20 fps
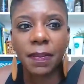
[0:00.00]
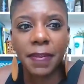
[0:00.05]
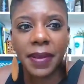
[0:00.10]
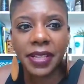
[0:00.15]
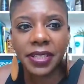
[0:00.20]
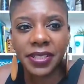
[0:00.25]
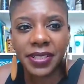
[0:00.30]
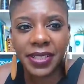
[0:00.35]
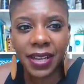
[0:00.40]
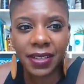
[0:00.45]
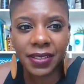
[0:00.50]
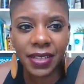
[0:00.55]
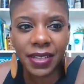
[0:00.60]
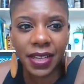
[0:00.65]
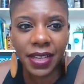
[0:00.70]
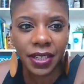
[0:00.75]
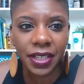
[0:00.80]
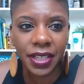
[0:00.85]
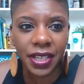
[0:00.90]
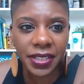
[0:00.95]
Sex on the
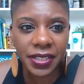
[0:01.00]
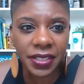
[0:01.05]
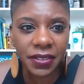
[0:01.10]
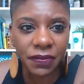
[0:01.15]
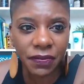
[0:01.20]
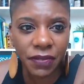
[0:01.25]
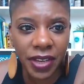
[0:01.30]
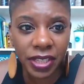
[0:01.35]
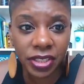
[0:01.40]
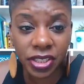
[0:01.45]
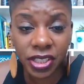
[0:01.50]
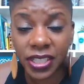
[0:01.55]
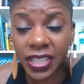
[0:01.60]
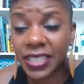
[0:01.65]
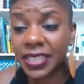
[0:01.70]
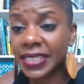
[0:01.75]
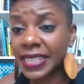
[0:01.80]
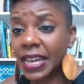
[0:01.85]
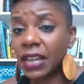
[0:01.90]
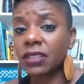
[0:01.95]
beach sounds like a yeast
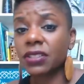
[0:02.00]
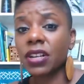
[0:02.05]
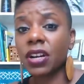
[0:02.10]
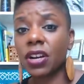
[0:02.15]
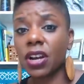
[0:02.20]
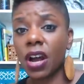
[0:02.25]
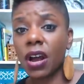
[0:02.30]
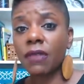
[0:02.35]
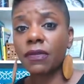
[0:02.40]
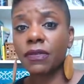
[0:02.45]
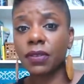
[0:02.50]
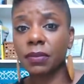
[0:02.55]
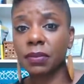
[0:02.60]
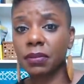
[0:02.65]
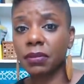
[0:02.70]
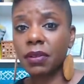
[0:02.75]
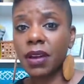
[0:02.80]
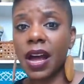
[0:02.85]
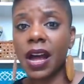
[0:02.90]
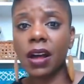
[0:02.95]
infection. It sounds
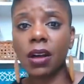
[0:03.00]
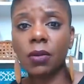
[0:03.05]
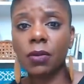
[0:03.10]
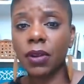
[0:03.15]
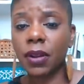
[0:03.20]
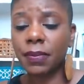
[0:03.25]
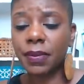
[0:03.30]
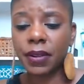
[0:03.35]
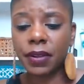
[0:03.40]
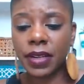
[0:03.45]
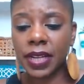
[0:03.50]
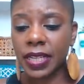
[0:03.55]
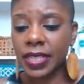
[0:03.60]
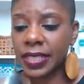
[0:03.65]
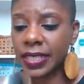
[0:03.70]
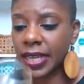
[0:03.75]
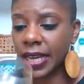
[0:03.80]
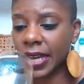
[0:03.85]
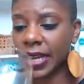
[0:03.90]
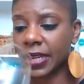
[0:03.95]
uncomfortable. I don't want
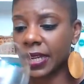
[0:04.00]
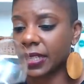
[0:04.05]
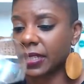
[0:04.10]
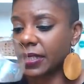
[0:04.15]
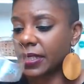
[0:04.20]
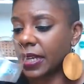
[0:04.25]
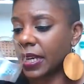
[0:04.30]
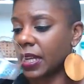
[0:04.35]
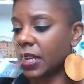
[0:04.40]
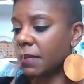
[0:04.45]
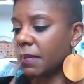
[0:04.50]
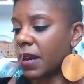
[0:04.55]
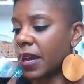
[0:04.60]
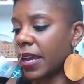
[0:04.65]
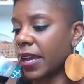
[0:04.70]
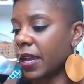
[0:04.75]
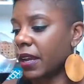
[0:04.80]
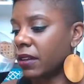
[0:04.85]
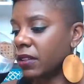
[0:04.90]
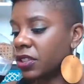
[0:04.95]
to be on that sand
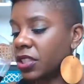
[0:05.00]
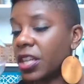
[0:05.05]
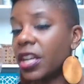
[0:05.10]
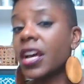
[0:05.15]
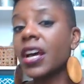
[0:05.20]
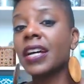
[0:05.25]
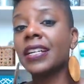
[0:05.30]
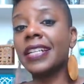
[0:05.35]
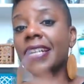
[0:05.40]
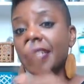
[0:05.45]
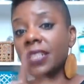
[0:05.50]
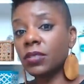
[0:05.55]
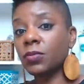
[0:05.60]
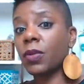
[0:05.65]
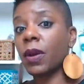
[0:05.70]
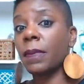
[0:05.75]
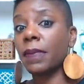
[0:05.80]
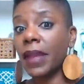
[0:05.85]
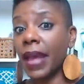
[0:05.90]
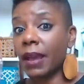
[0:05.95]
in my hair and shit.
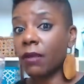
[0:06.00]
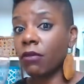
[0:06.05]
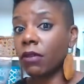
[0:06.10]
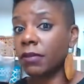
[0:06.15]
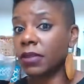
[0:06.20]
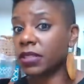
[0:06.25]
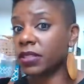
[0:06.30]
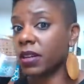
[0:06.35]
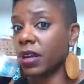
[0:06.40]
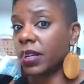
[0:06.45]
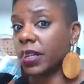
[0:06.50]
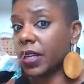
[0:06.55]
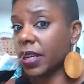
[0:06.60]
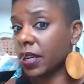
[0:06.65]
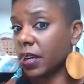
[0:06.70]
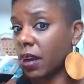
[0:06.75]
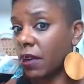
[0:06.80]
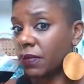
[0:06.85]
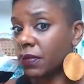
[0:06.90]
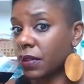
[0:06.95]
This is when black women
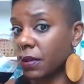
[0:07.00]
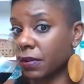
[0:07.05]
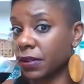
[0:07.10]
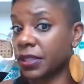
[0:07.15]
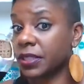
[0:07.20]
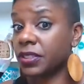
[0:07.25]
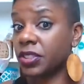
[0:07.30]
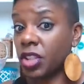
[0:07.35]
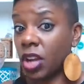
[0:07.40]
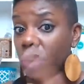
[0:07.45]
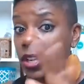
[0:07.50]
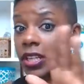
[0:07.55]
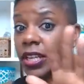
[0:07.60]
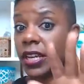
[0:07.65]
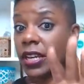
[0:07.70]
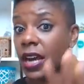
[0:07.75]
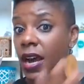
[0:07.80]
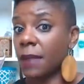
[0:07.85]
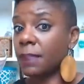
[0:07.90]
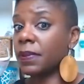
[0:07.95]
start to
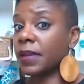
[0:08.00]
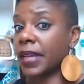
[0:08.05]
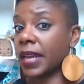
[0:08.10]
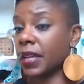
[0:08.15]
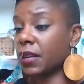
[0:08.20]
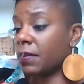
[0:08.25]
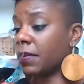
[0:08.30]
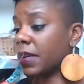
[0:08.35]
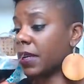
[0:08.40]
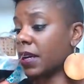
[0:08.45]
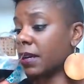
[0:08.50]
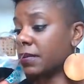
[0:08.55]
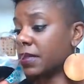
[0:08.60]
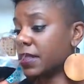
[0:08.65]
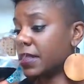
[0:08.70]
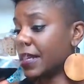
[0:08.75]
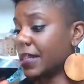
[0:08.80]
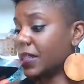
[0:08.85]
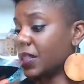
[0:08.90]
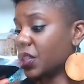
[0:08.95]
get complicated when it
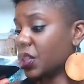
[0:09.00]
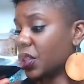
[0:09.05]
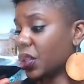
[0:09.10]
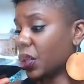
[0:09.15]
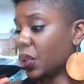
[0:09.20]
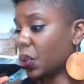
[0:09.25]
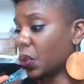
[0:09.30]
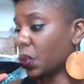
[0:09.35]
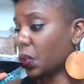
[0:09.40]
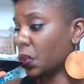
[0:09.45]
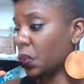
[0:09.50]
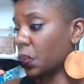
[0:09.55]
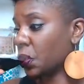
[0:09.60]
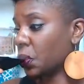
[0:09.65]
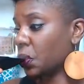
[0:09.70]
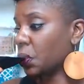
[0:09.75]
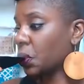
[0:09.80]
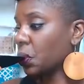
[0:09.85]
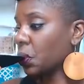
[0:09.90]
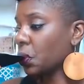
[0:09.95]
comes to sex and shit.
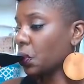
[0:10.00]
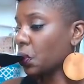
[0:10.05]
Mm-hmm.